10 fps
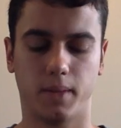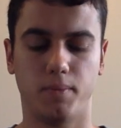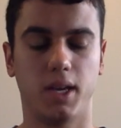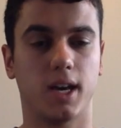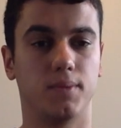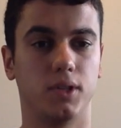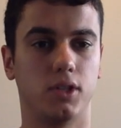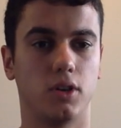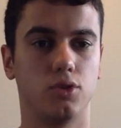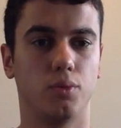pick up the
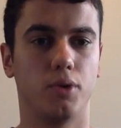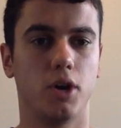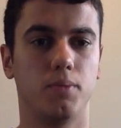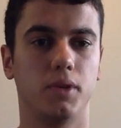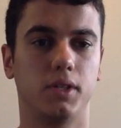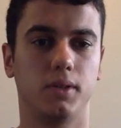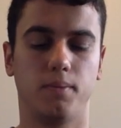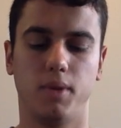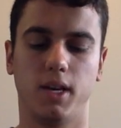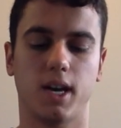social purpose,
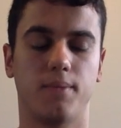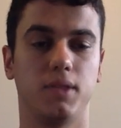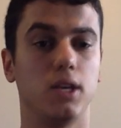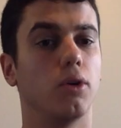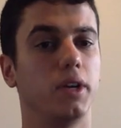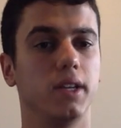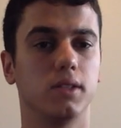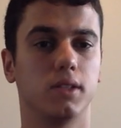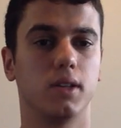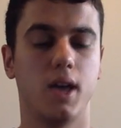pick up the
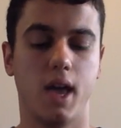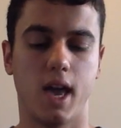audience,